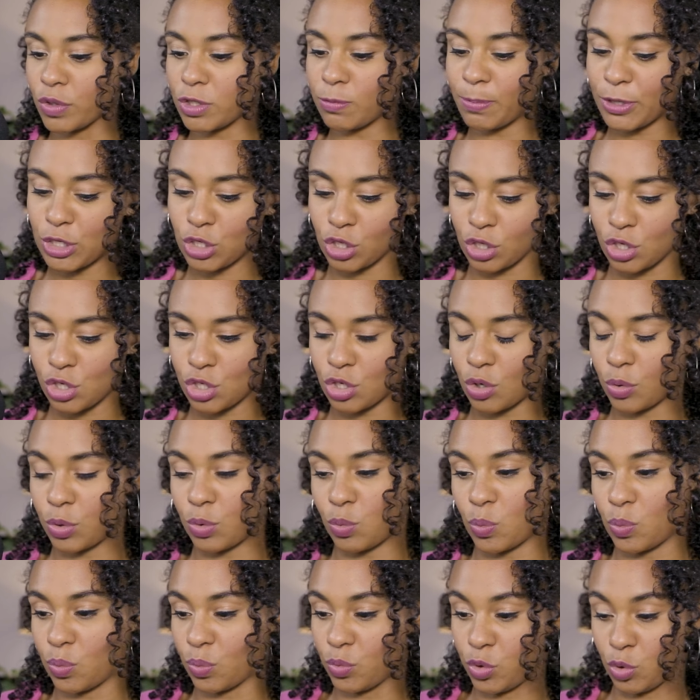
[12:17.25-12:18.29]
especially a show
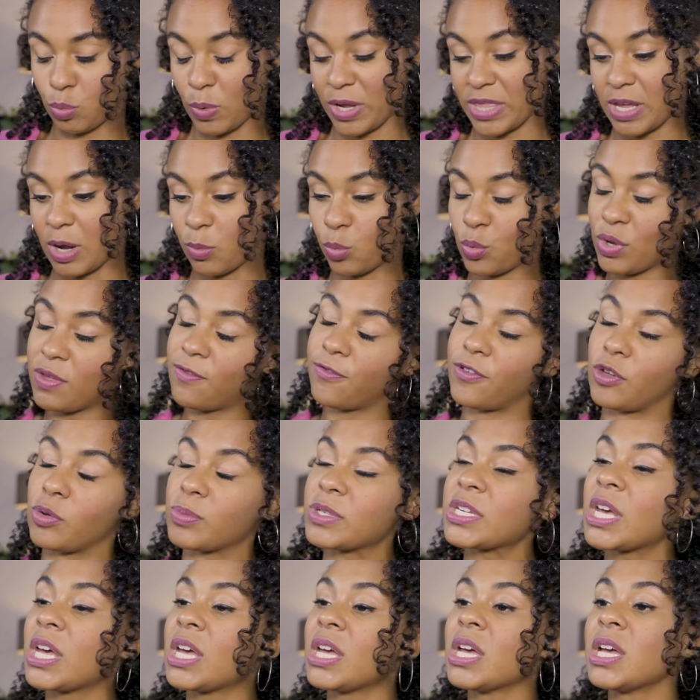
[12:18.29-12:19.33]
the the way that we
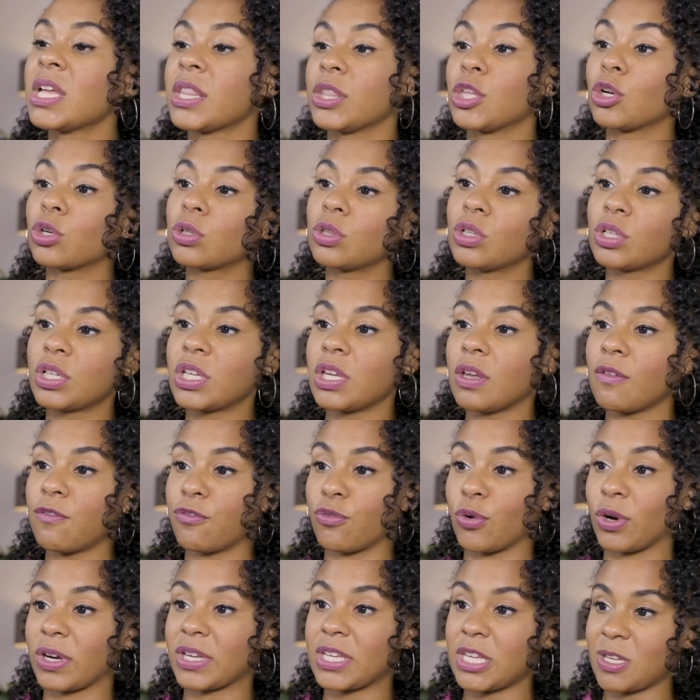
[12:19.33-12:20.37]
filmed, they're looking
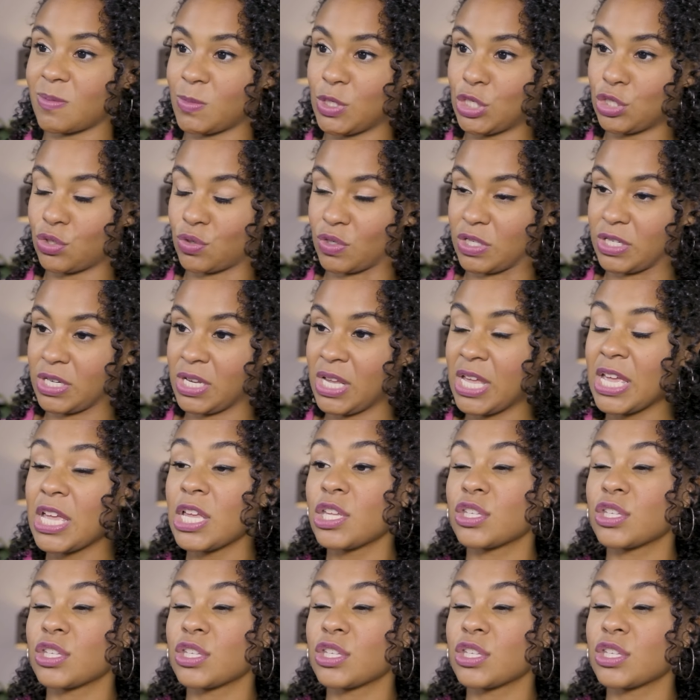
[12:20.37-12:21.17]
for chemistry.